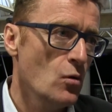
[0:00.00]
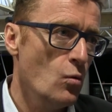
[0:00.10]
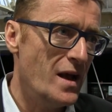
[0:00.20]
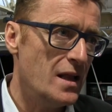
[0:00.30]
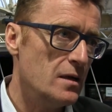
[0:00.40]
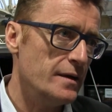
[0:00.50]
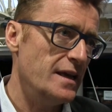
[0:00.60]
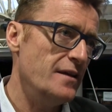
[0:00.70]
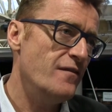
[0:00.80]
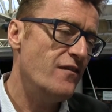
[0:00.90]
Well,
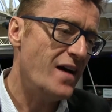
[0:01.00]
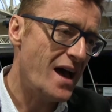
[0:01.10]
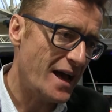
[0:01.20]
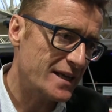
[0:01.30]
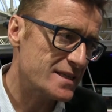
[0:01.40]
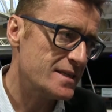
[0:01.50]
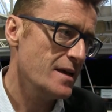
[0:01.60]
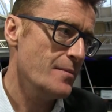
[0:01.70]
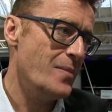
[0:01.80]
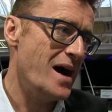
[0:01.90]
in fact,
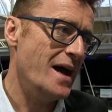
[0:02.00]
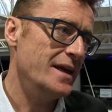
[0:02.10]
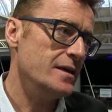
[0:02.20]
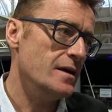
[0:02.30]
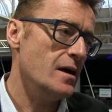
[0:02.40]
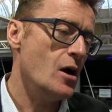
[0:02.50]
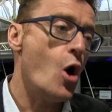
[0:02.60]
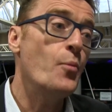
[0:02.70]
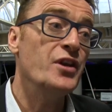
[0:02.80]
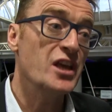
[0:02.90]
by
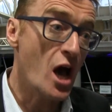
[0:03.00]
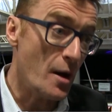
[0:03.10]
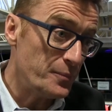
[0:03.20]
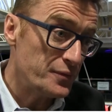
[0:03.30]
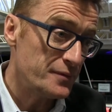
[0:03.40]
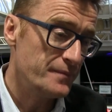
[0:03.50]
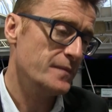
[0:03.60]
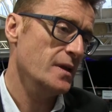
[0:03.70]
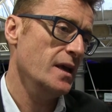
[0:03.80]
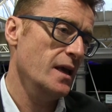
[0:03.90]
opening up
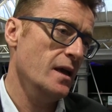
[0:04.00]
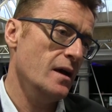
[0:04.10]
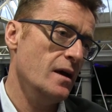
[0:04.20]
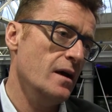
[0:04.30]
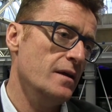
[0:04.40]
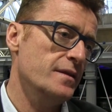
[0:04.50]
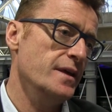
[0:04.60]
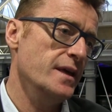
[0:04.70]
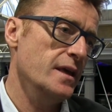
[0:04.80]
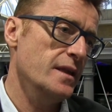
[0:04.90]

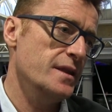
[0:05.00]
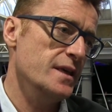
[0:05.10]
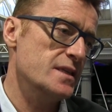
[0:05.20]
the